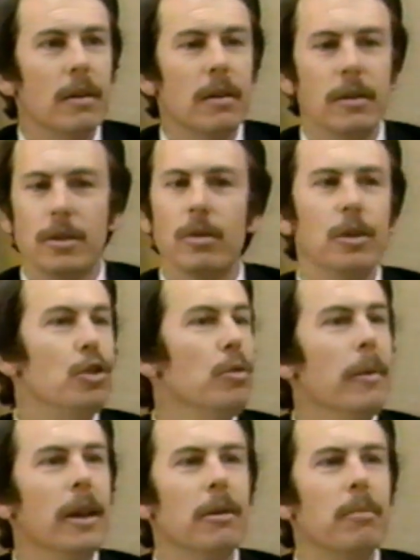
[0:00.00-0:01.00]
There's only 2
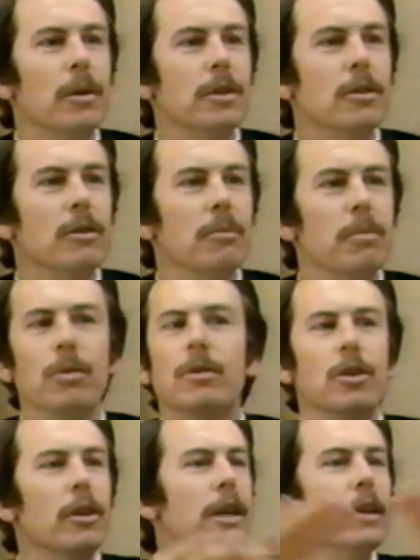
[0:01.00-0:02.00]
million personal computers
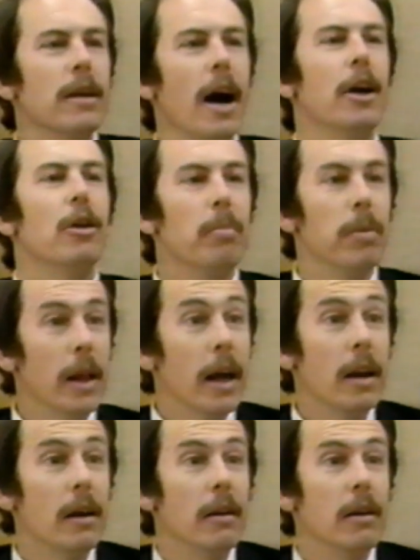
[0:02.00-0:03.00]
on the entire
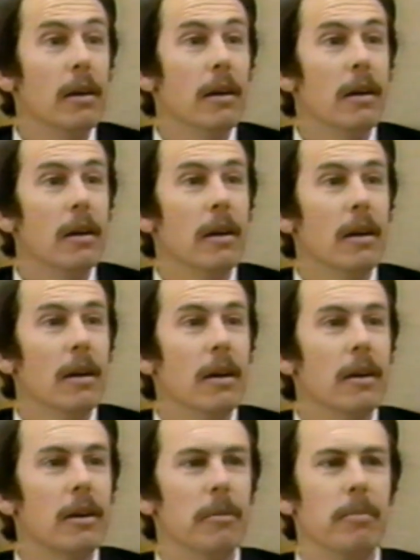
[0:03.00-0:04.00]
planet
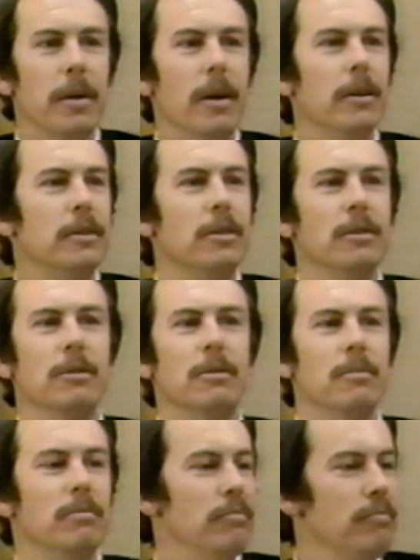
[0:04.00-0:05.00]
compared
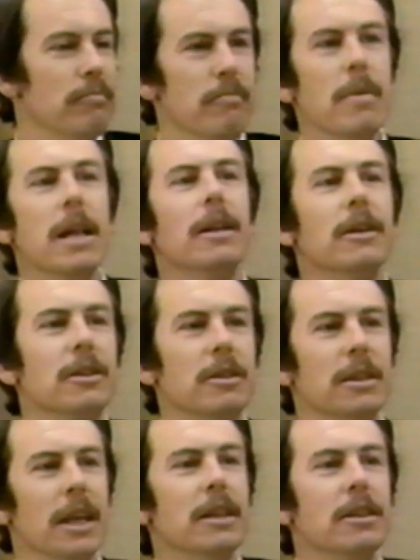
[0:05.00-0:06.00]
to millions
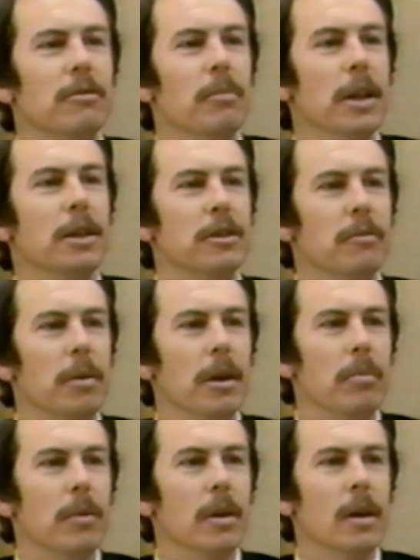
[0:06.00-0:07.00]
and tens of millions of
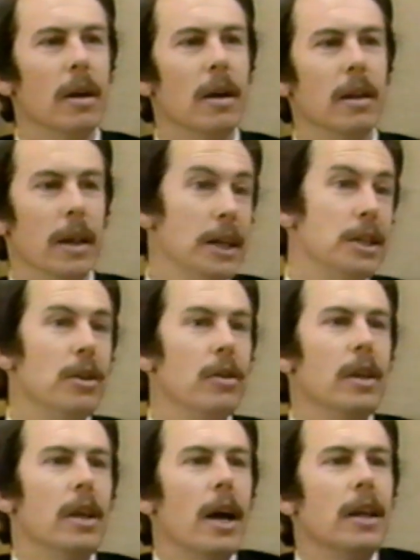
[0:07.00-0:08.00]
people. Last year in
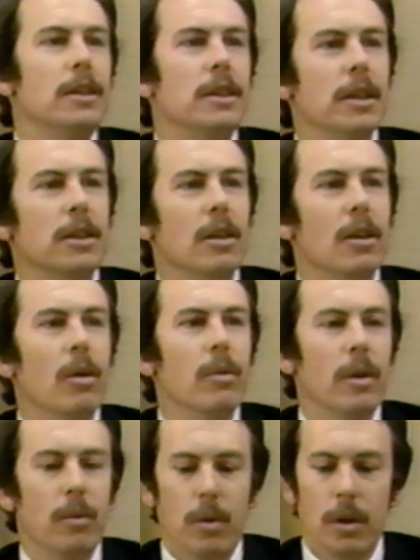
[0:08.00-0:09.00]
the United States alone,
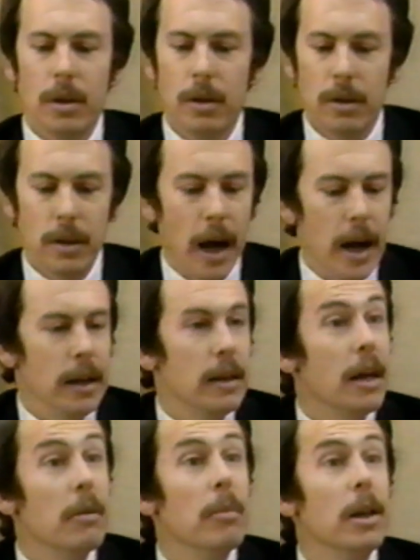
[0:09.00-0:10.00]
there were 9,
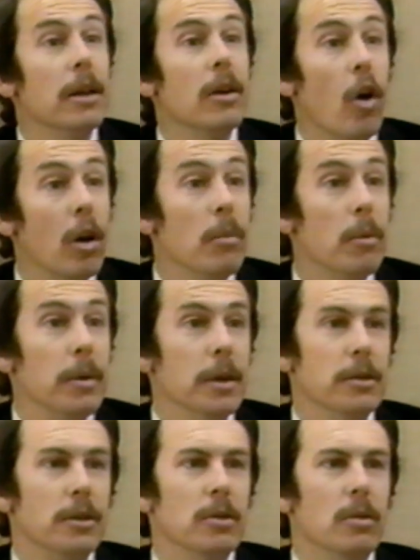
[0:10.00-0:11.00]
10 million
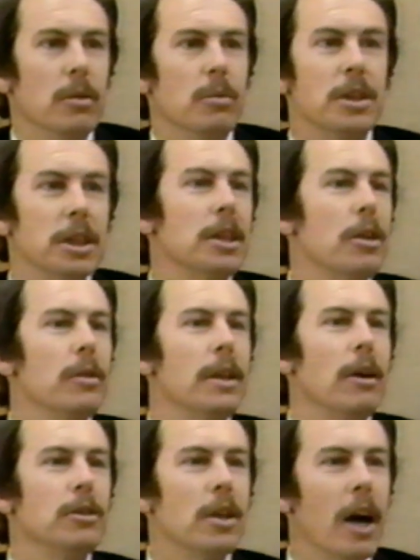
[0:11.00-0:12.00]
automobiles sold. There were
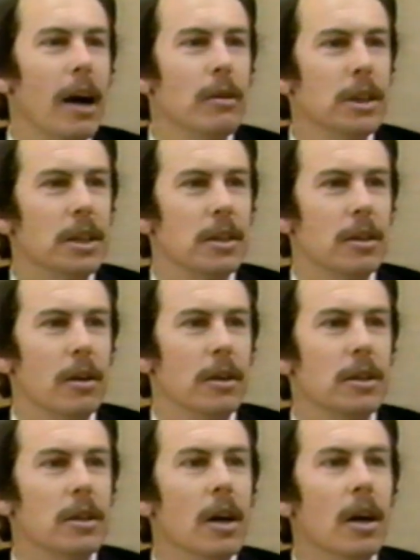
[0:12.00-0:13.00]
600,000 housing starts.